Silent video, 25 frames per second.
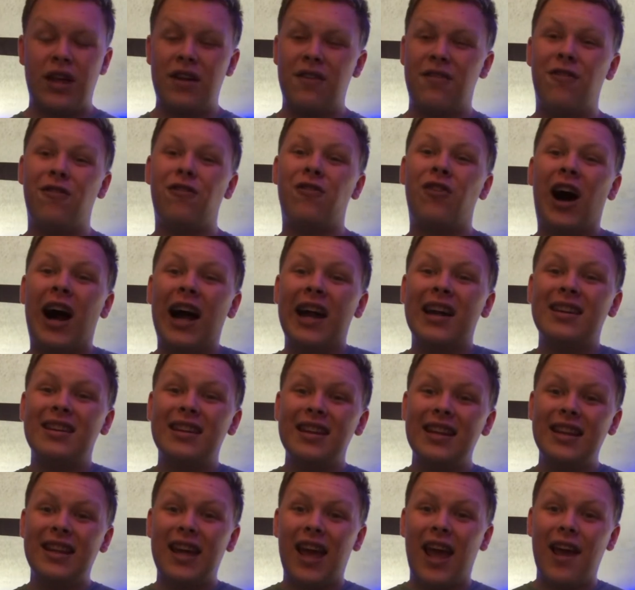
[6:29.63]
finally
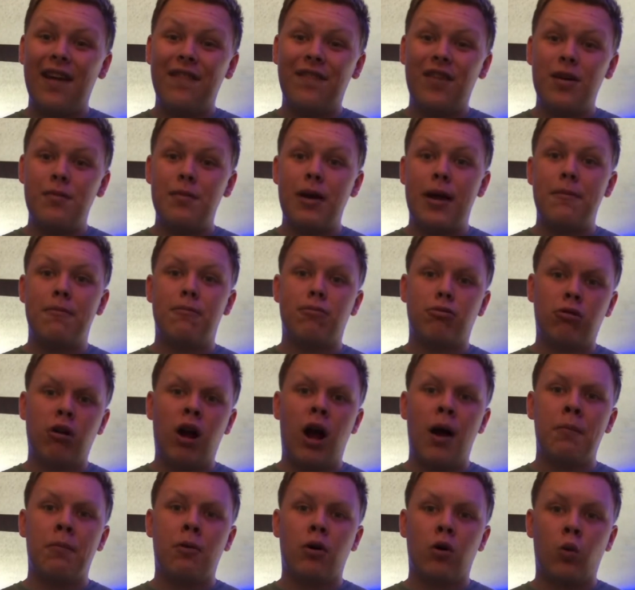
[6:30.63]
gave him a
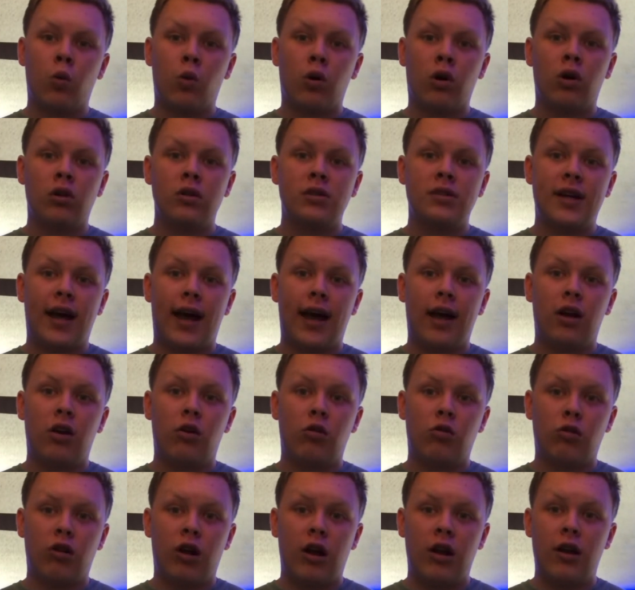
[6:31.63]
proper world title
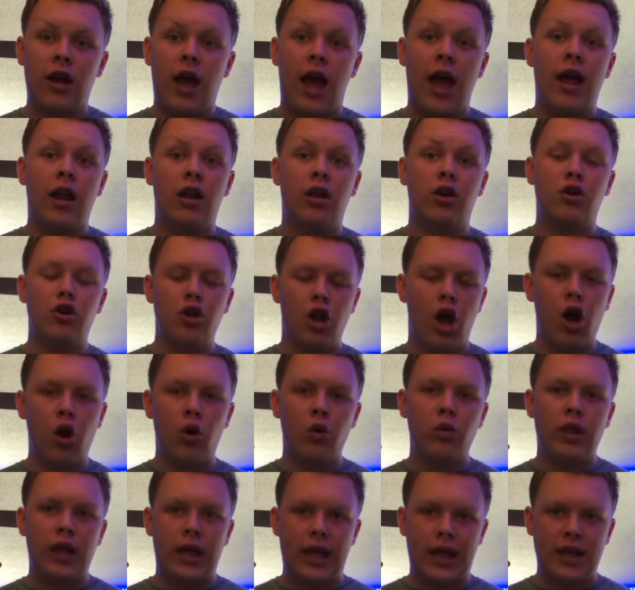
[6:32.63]
run, and no,
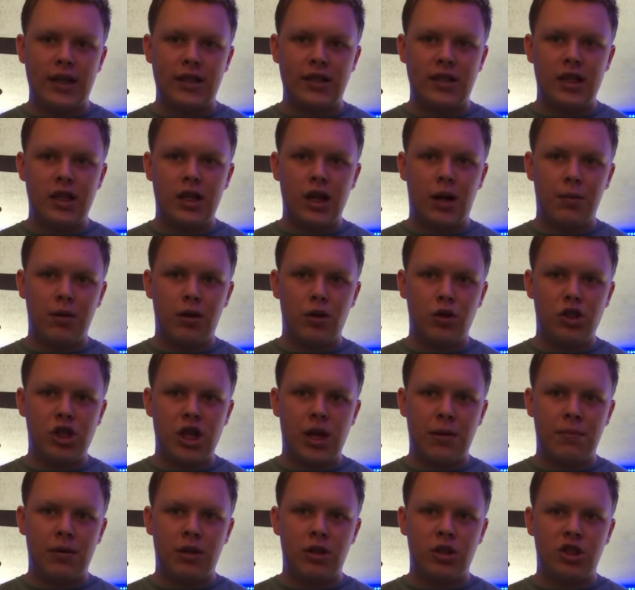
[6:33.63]
the ECW
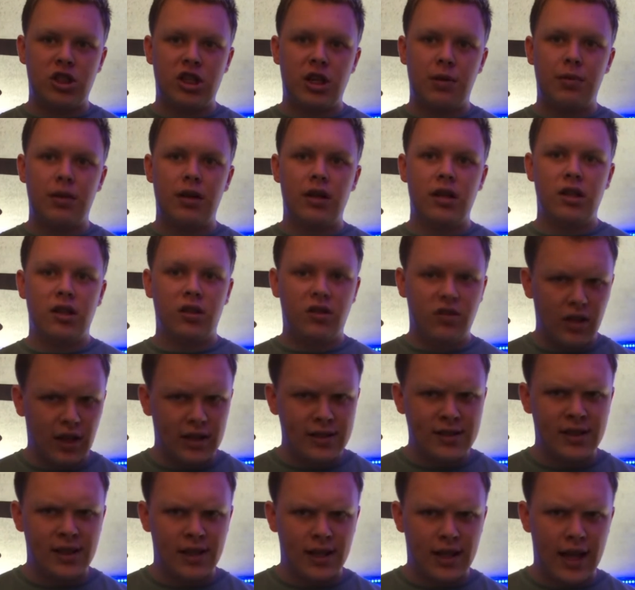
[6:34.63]
championship
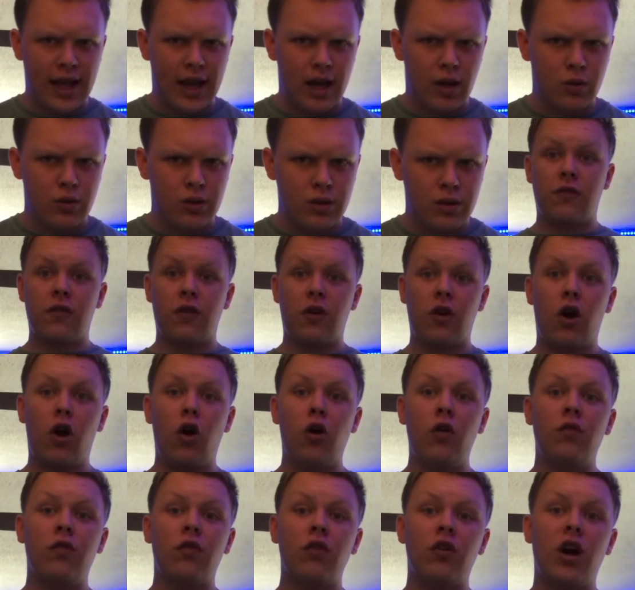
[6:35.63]
doesn't count. For
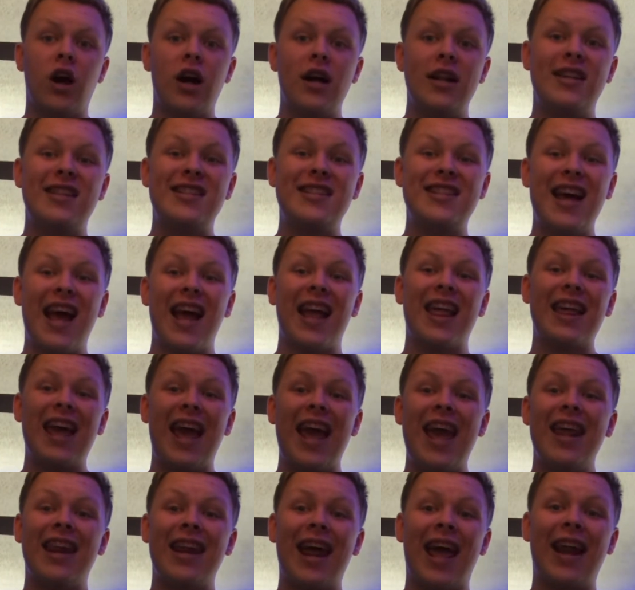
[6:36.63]
over a
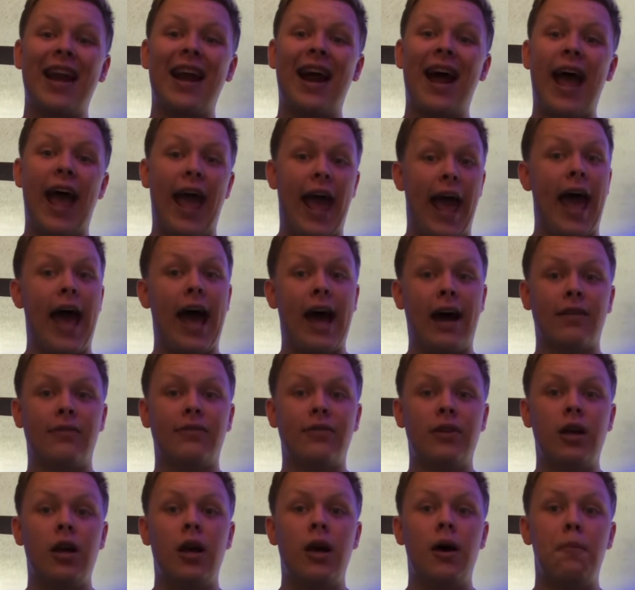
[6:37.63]
decade and a half,
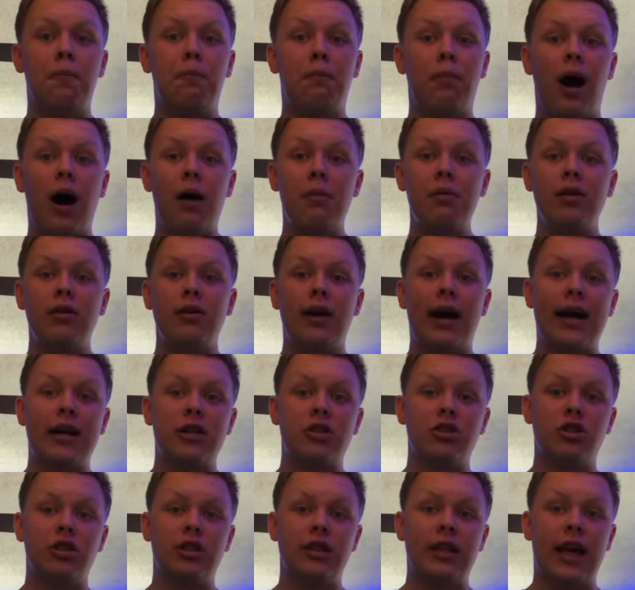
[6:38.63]
Bobby
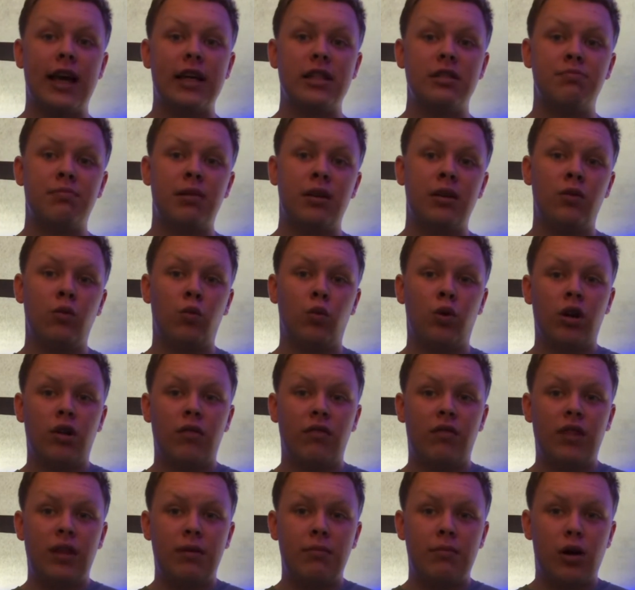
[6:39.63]
Lashley has been one of
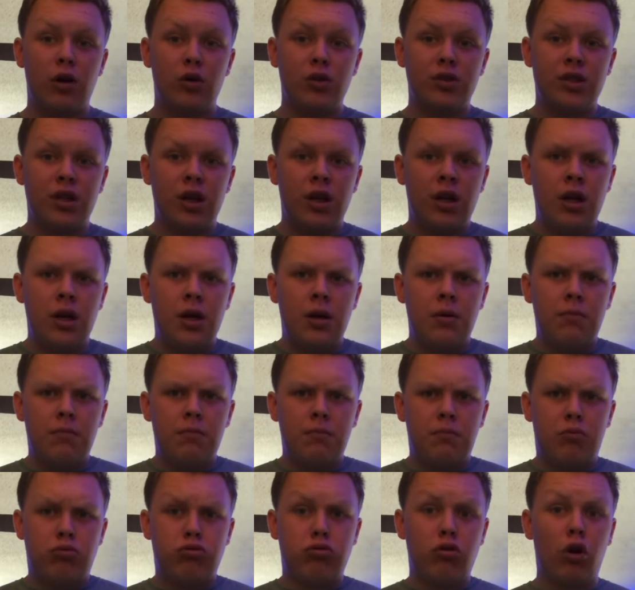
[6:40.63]
the most
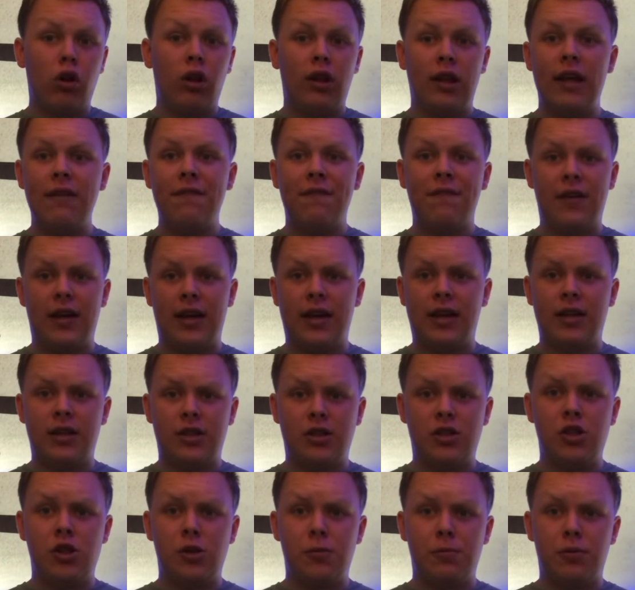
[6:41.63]
prolific
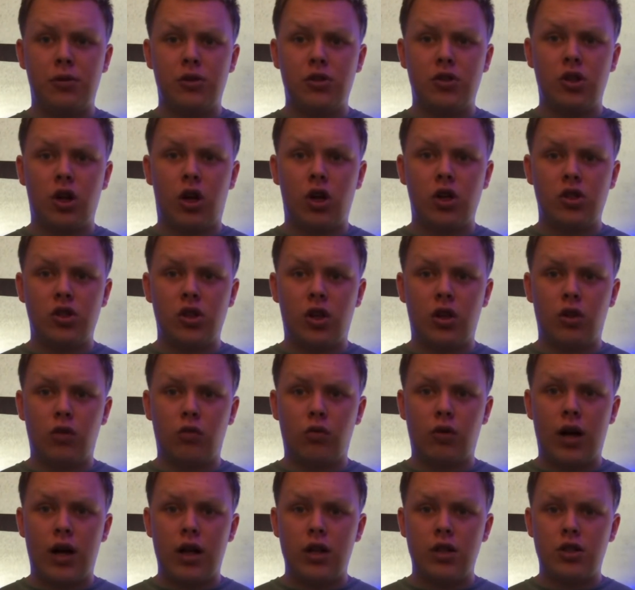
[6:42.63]
superstars on the
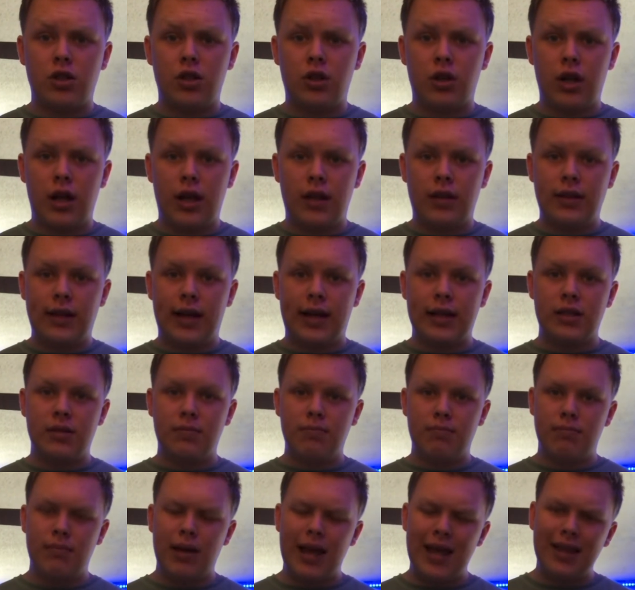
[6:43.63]
roster, and that's
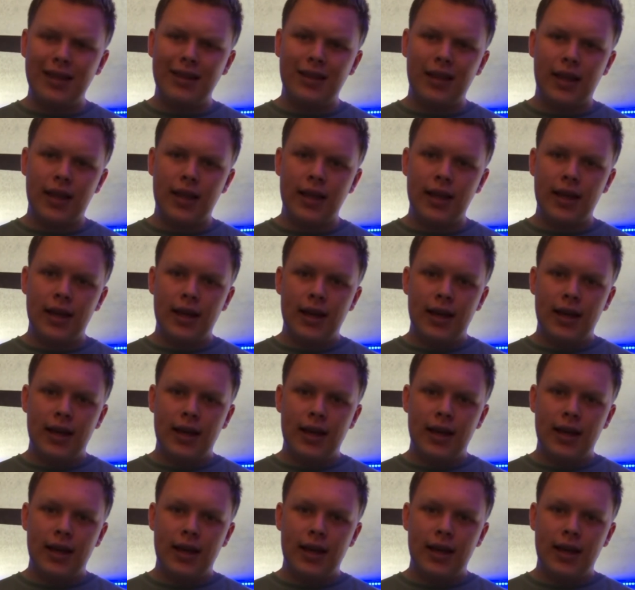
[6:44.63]
mainly